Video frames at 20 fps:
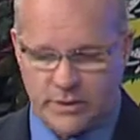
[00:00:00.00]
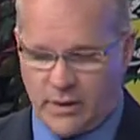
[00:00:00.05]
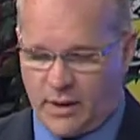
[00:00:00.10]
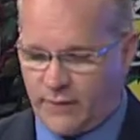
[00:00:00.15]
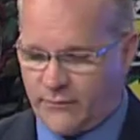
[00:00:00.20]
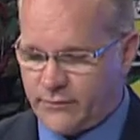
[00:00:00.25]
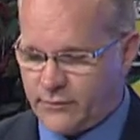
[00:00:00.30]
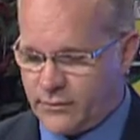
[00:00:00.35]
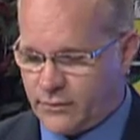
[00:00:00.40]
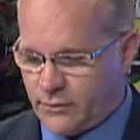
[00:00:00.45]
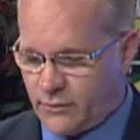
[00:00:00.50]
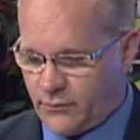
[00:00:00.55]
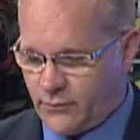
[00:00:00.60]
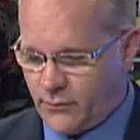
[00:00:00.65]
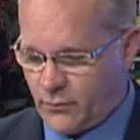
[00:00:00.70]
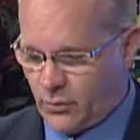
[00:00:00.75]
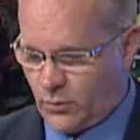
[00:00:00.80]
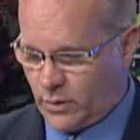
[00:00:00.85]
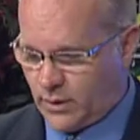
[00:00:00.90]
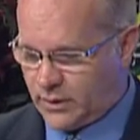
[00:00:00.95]
officer
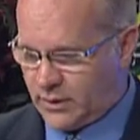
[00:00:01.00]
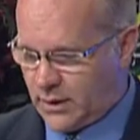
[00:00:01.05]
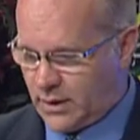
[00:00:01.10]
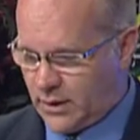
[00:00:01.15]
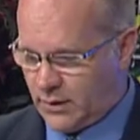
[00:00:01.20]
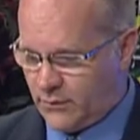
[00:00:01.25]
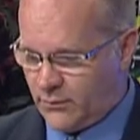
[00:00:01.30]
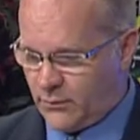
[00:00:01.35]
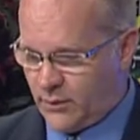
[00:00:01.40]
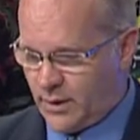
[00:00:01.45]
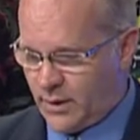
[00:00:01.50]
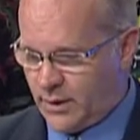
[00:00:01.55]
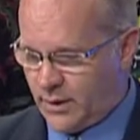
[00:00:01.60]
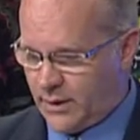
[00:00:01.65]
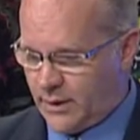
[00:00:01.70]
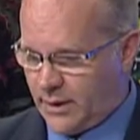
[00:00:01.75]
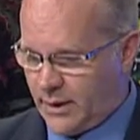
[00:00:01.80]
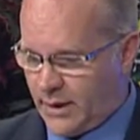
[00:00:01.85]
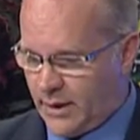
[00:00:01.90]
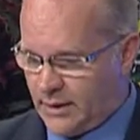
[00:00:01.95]
for what they
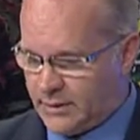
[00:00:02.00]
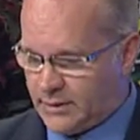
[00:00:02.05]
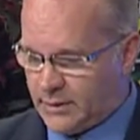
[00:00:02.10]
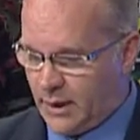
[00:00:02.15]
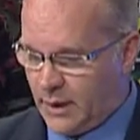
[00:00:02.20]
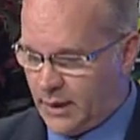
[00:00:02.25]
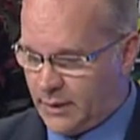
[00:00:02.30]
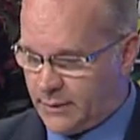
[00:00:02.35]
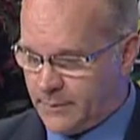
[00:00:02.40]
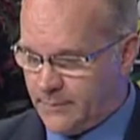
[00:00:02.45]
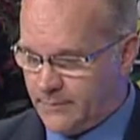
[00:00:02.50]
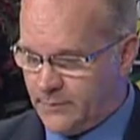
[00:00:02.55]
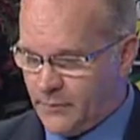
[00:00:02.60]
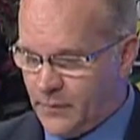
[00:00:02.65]
uh, had done.